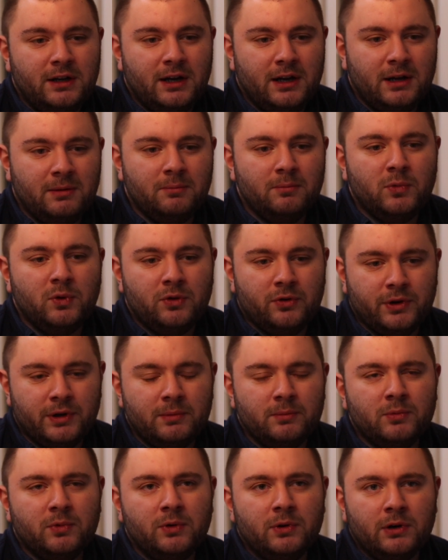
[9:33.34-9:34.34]
And
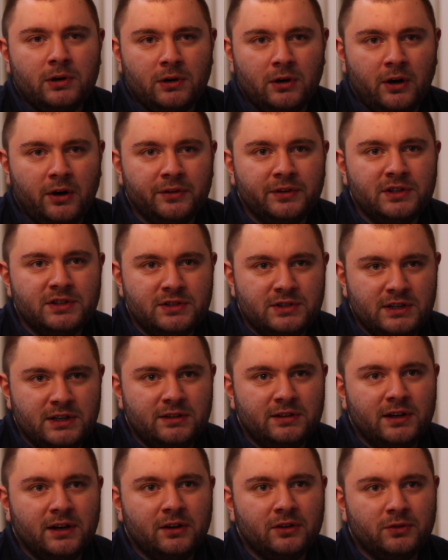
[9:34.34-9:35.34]
more, all these
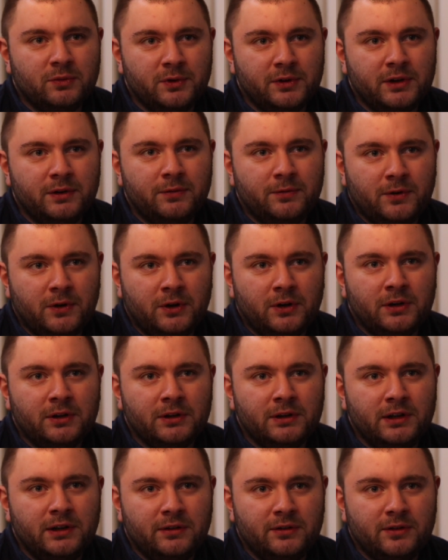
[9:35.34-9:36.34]
details really
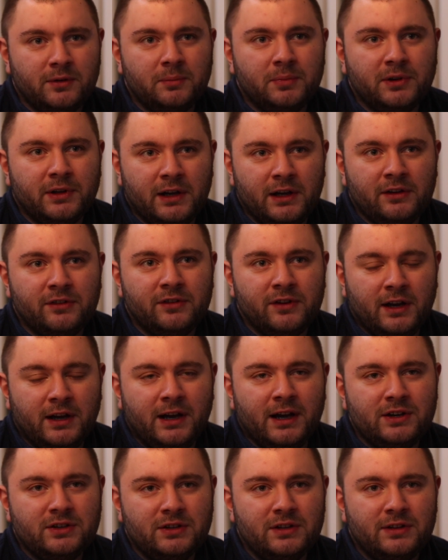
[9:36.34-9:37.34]
fall into place. I
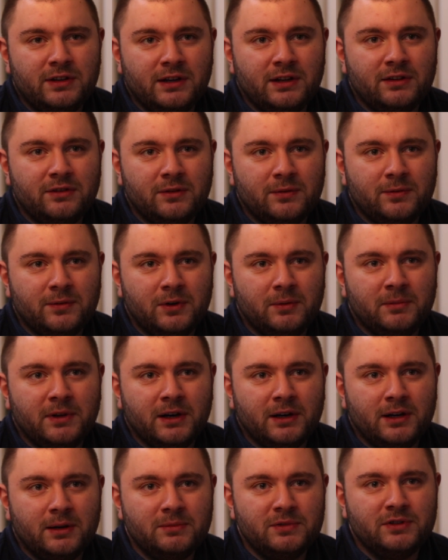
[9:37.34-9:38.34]
actually think it's a film
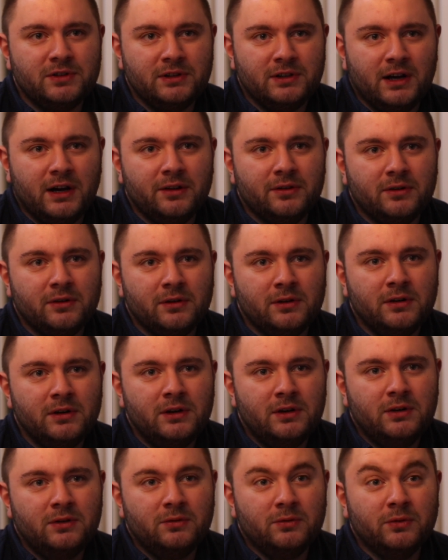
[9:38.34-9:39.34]
that comes together
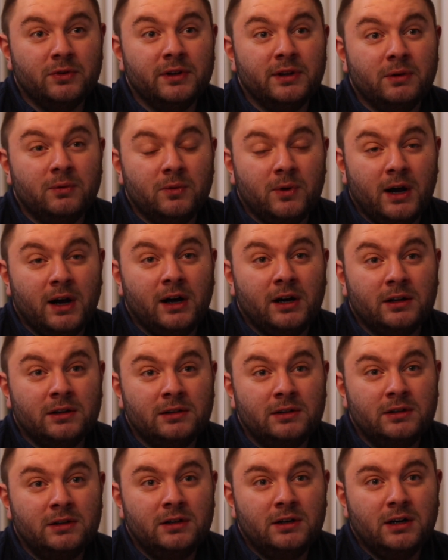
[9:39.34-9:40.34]
really well
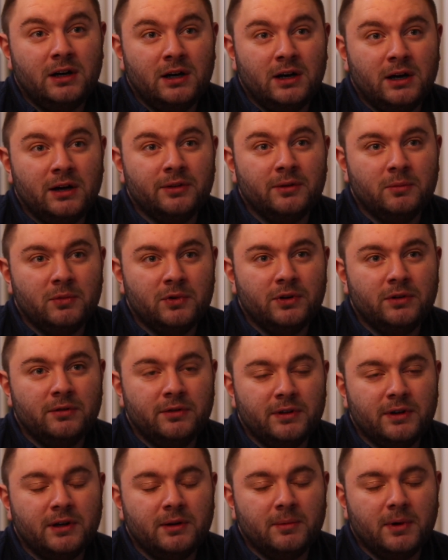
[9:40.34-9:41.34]
the more you
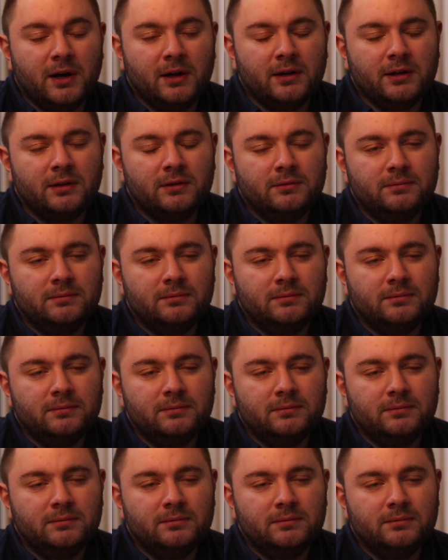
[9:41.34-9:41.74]
think about it.